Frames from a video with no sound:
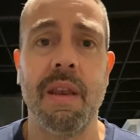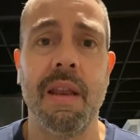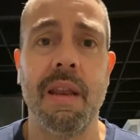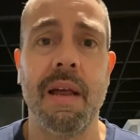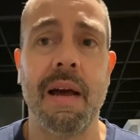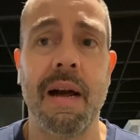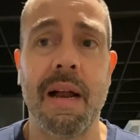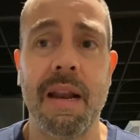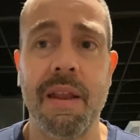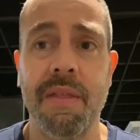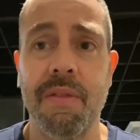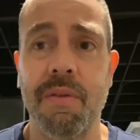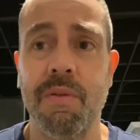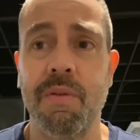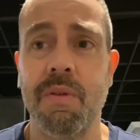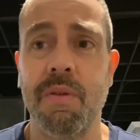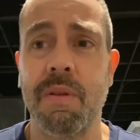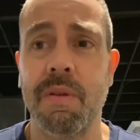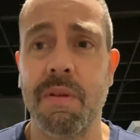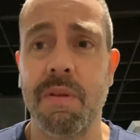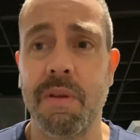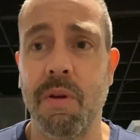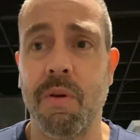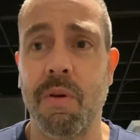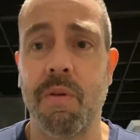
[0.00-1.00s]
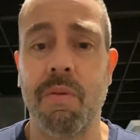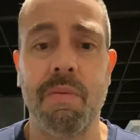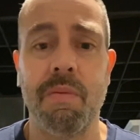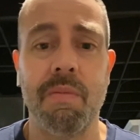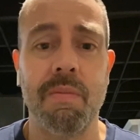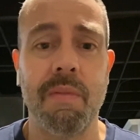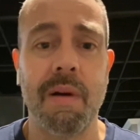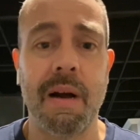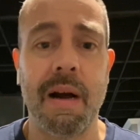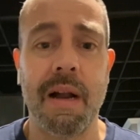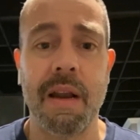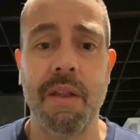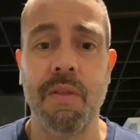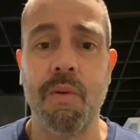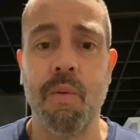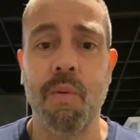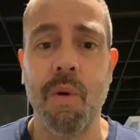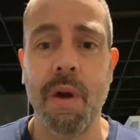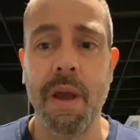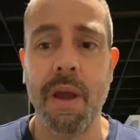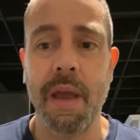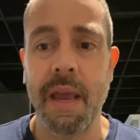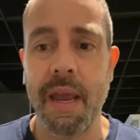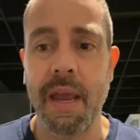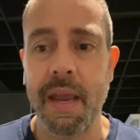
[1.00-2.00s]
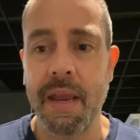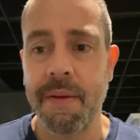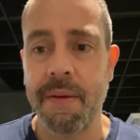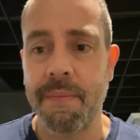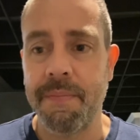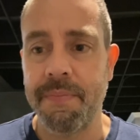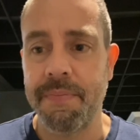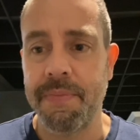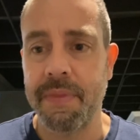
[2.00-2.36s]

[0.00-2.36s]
out of the way,